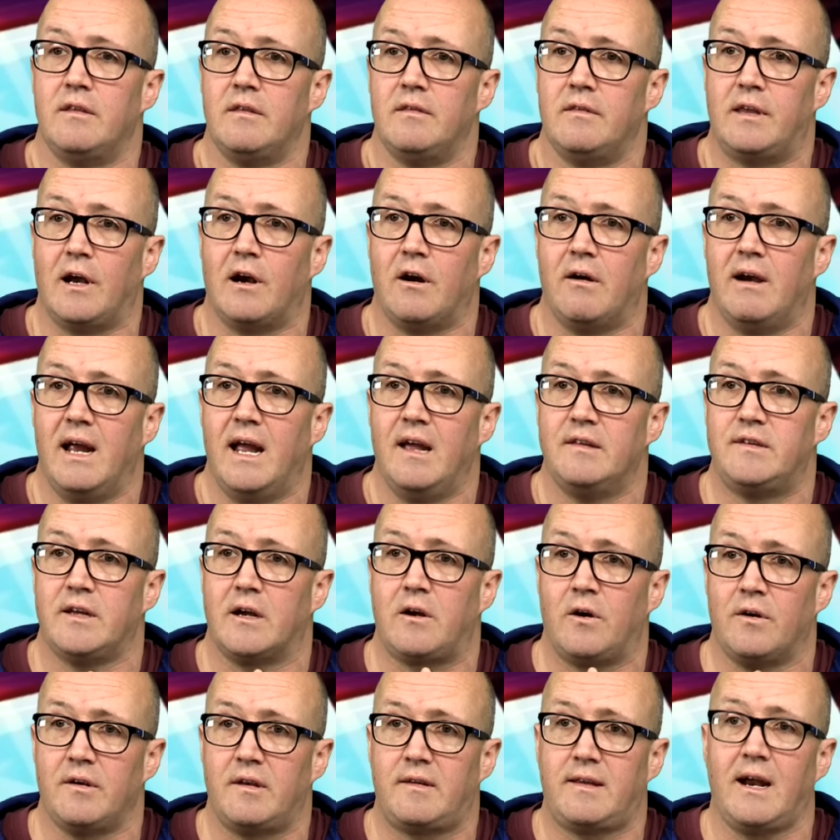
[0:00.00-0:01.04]
there is a
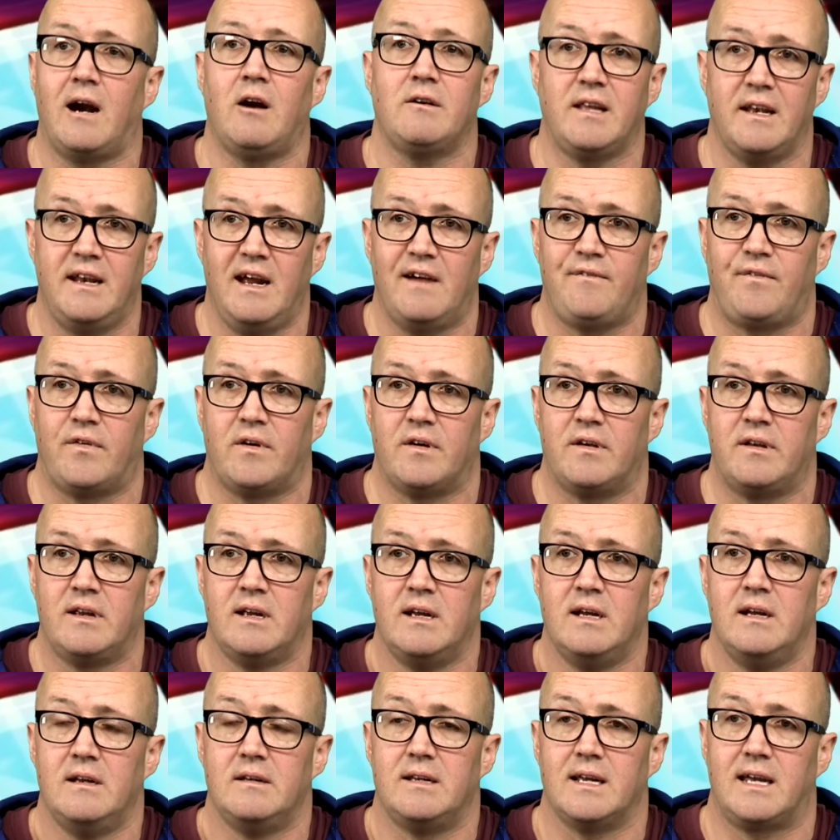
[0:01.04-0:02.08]
concerted effort
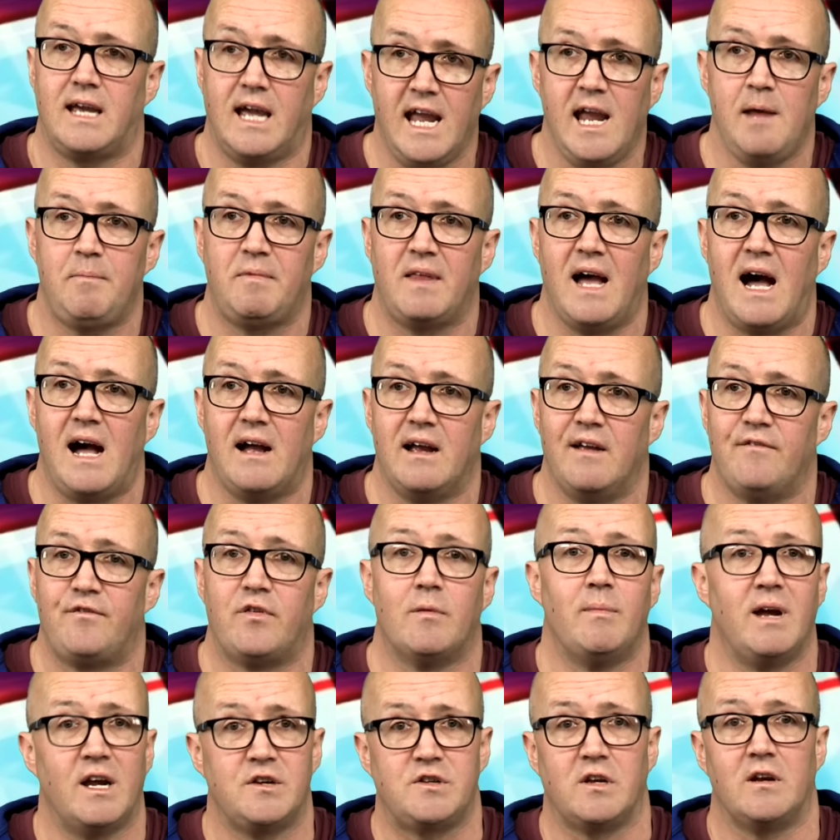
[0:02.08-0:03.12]
to keep that
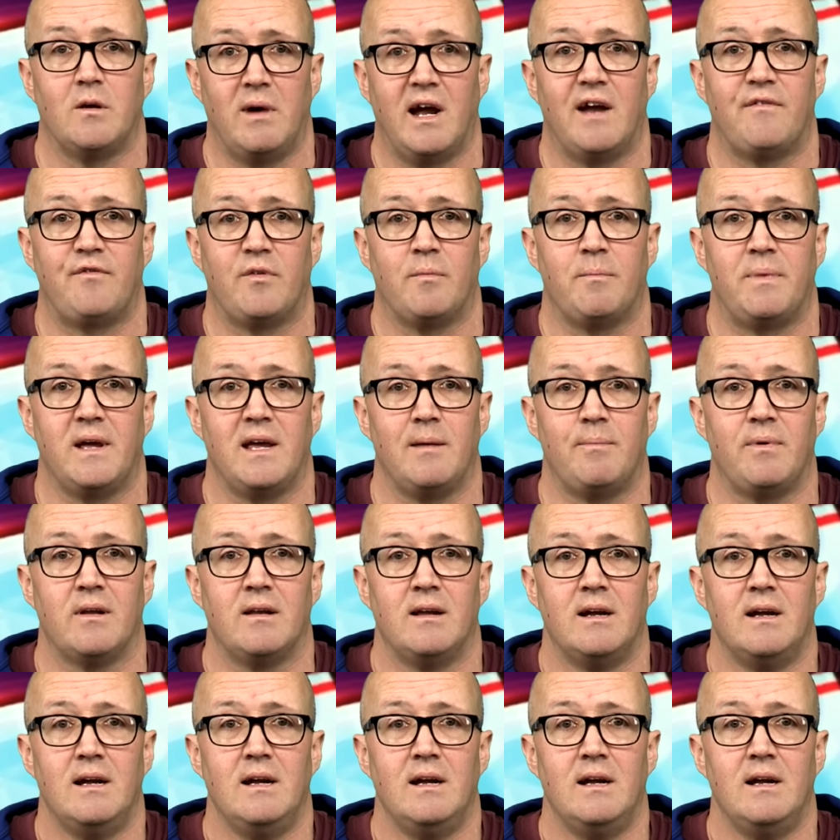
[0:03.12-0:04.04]
information away from people.